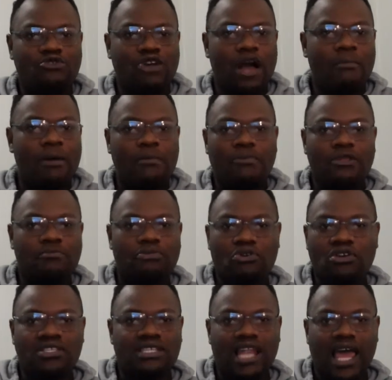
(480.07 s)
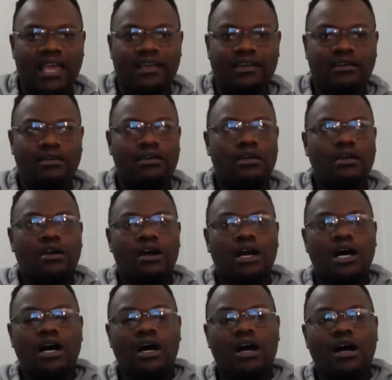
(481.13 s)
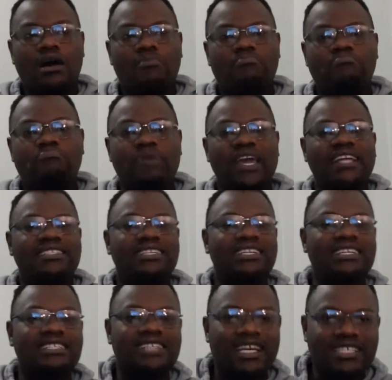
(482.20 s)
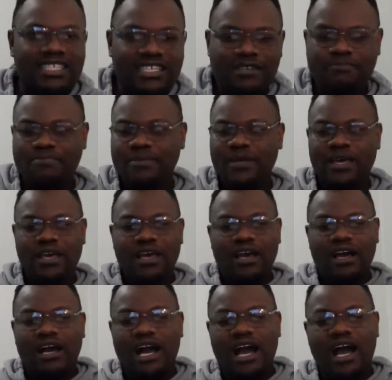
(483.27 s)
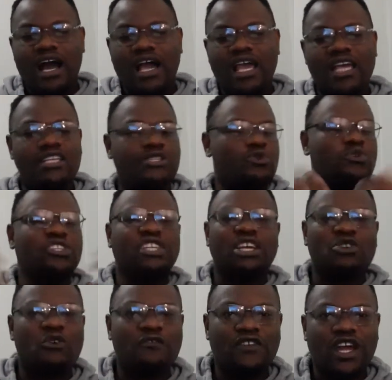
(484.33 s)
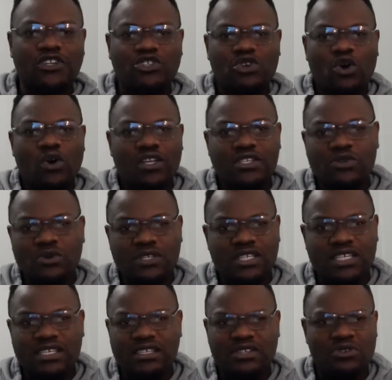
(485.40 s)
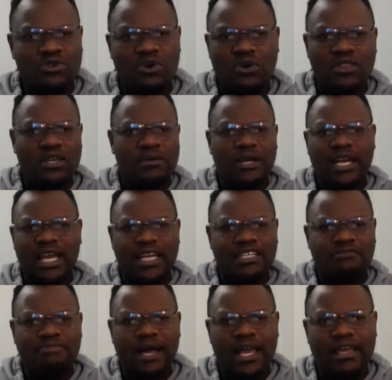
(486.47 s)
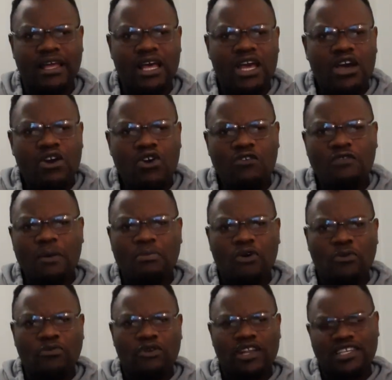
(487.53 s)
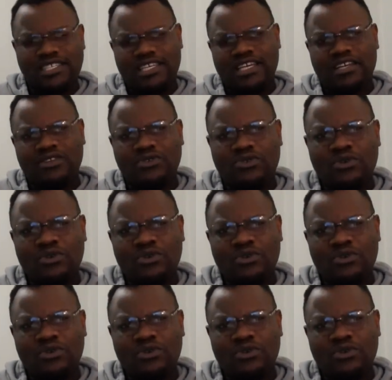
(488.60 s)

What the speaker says: to come up with the points like bad leadership, exhaustion of natural resources. You know, they were led by overpopulation,